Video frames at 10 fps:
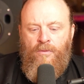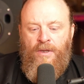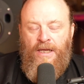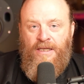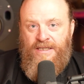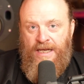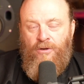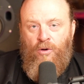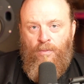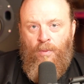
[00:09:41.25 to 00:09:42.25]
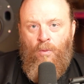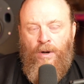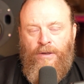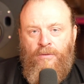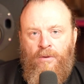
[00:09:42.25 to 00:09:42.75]
the center
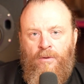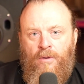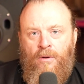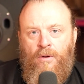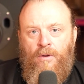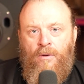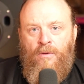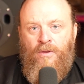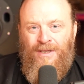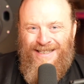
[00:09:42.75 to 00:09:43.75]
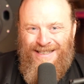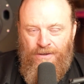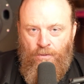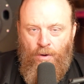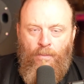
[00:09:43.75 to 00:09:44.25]
point, the
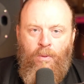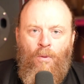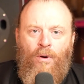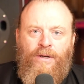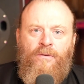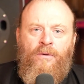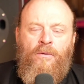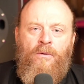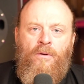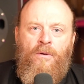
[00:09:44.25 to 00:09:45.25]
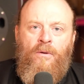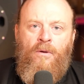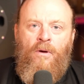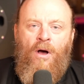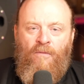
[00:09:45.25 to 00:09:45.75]
zero point
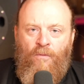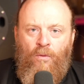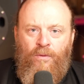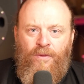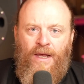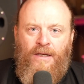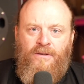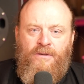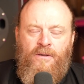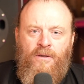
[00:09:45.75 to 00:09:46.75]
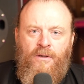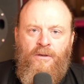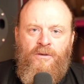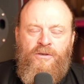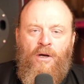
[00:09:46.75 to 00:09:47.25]
of all things.
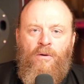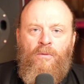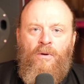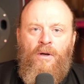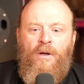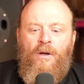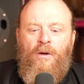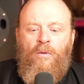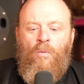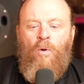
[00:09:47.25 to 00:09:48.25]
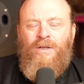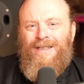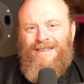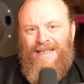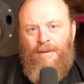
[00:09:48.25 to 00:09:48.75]
So what
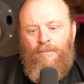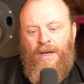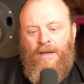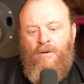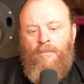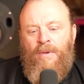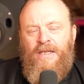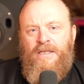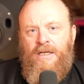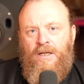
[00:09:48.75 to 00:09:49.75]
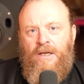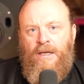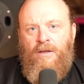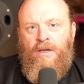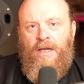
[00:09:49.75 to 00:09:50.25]
does that mean?
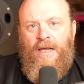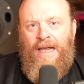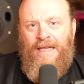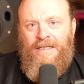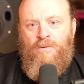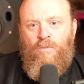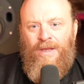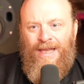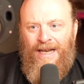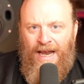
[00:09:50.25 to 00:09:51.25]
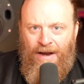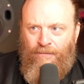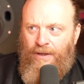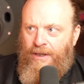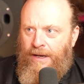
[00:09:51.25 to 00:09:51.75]
Basically, it's within
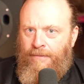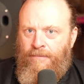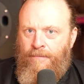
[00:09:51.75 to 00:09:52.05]
everything.